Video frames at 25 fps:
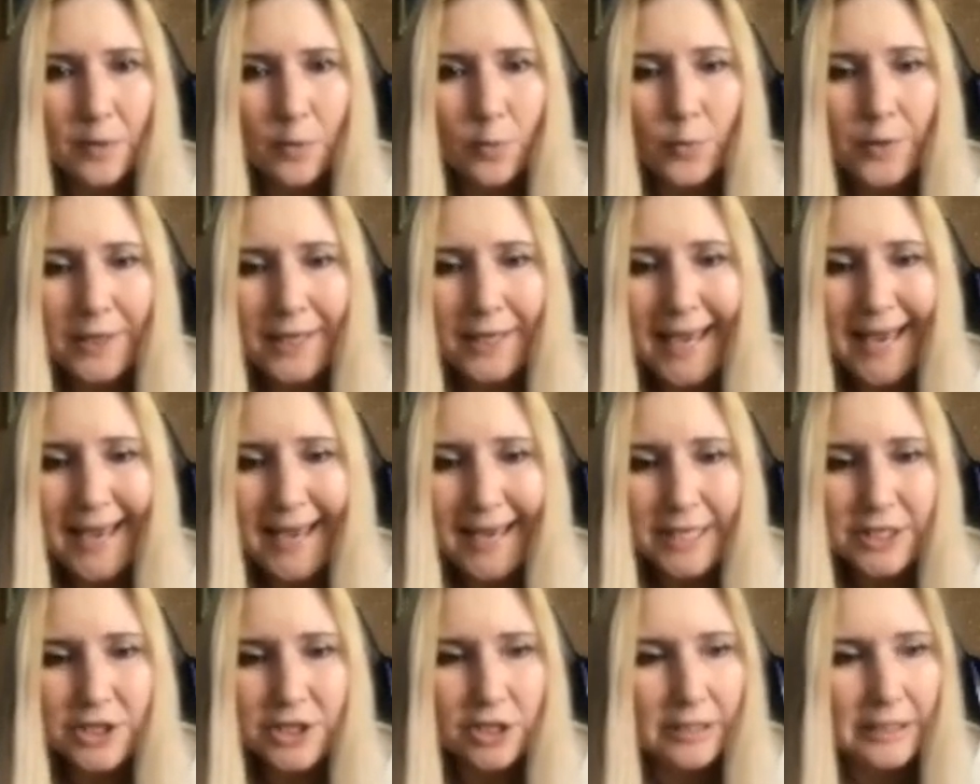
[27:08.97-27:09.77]
we
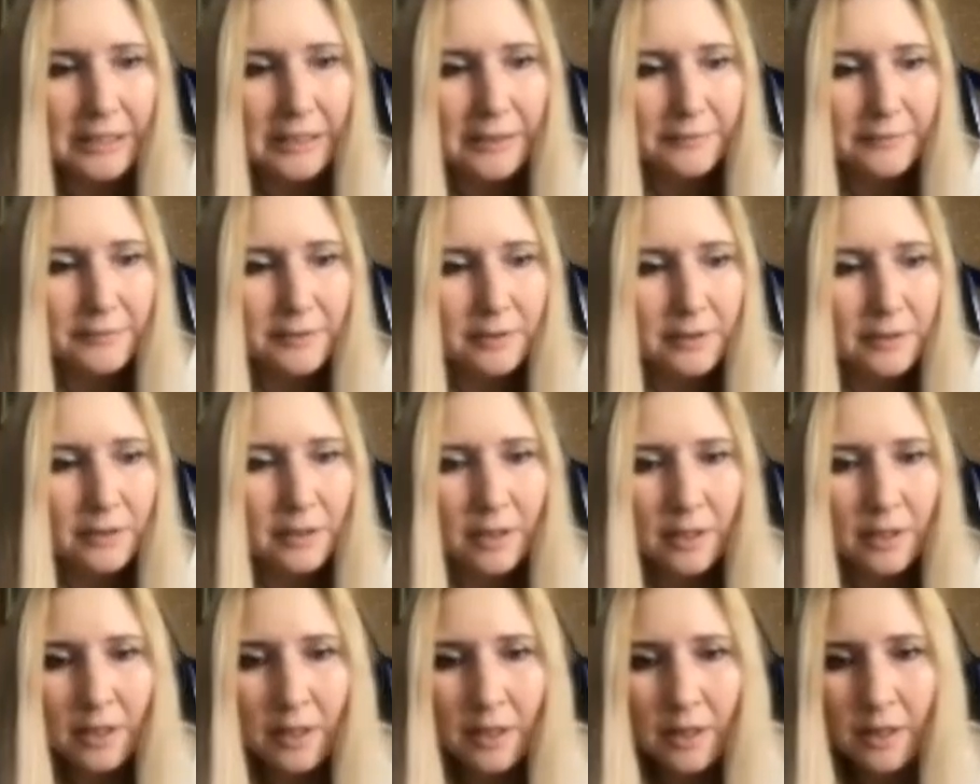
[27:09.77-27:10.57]
had even